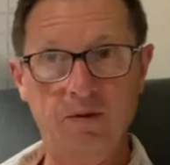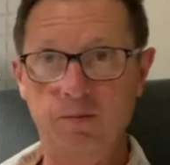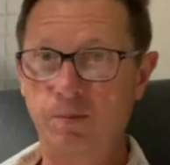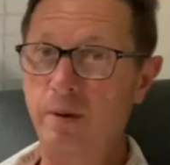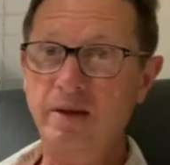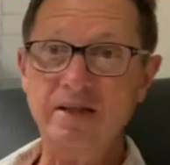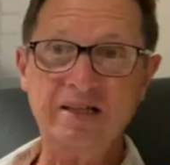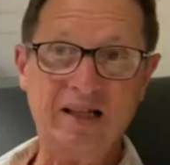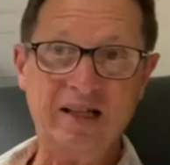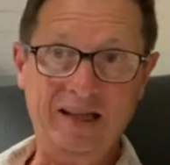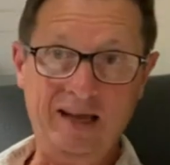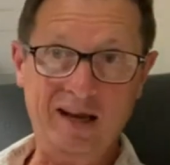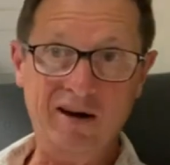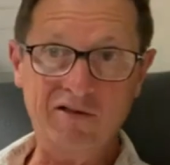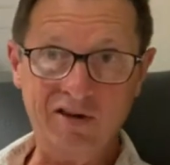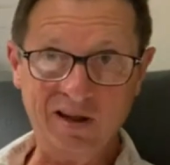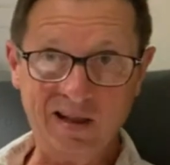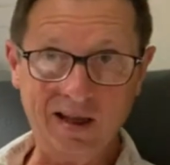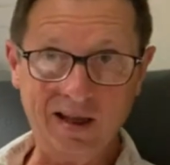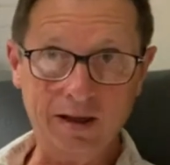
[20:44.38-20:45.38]
Basically,
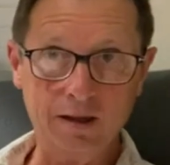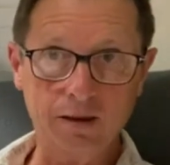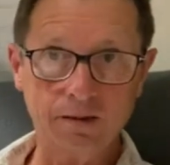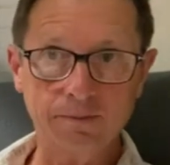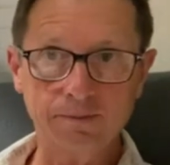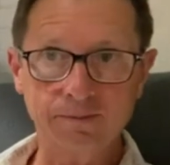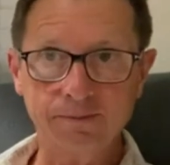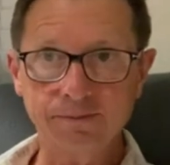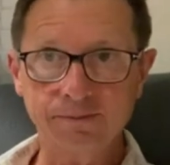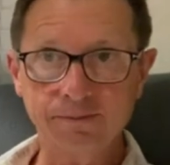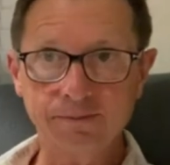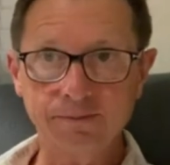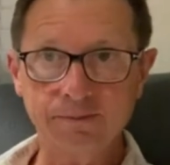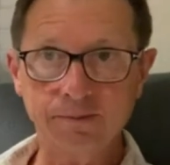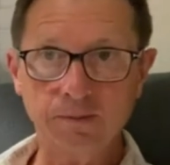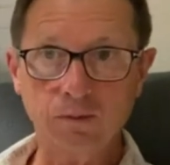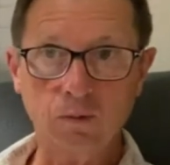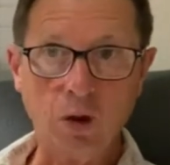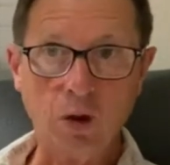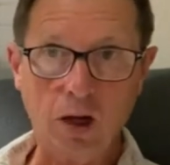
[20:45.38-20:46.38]
everything
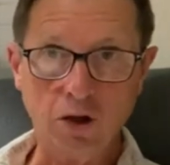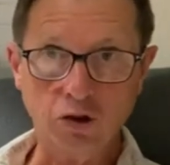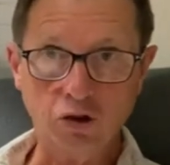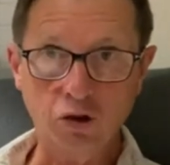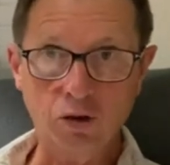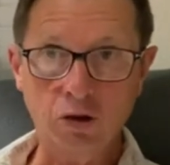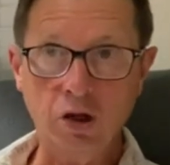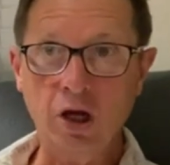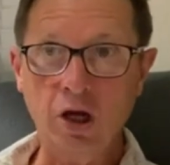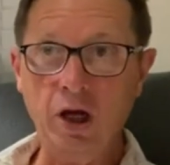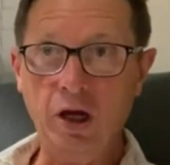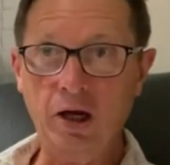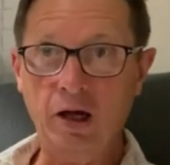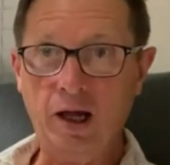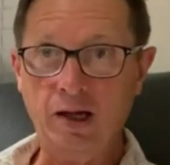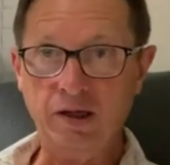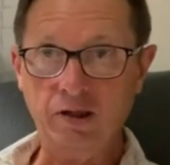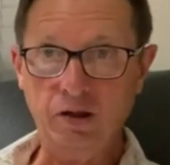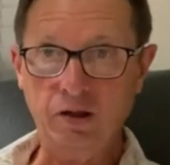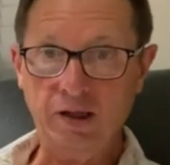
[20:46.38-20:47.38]
to,
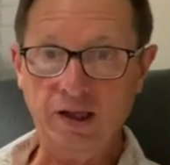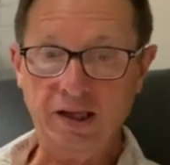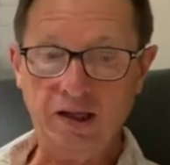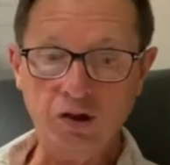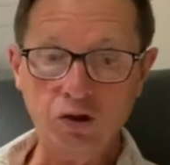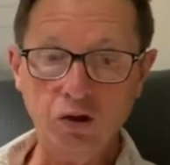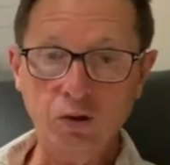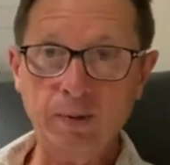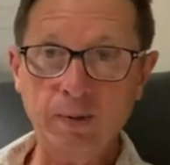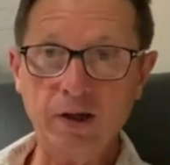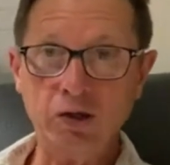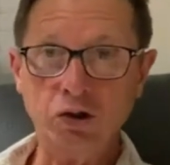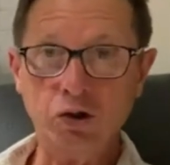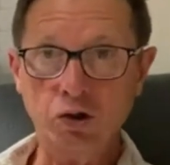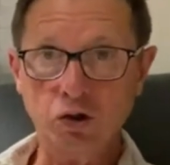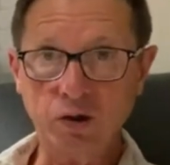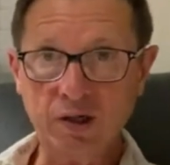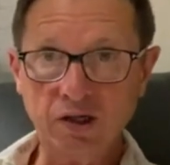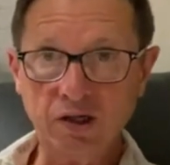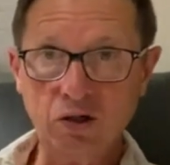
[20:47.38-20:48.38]
not to eat too much or
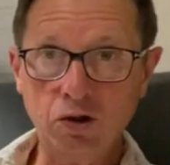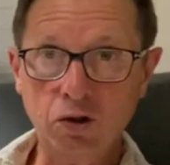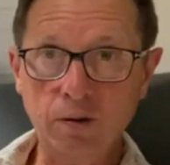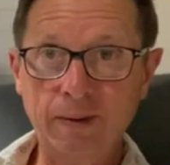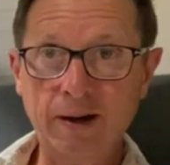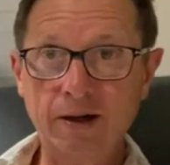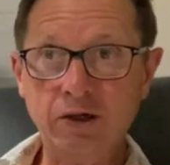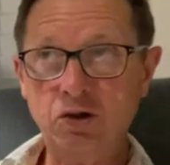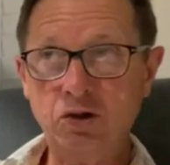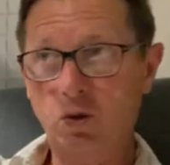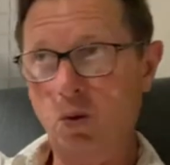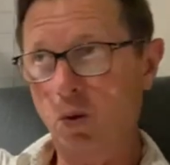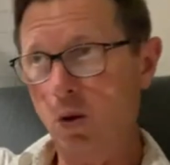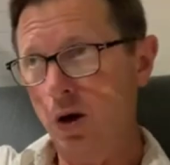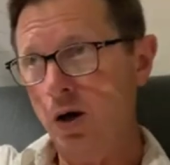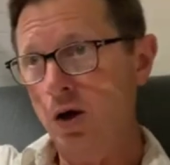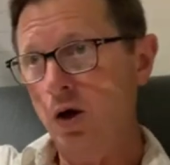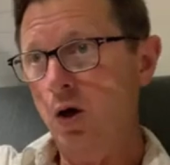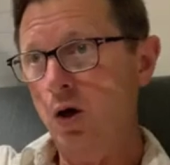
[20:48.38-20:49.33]
drink too much or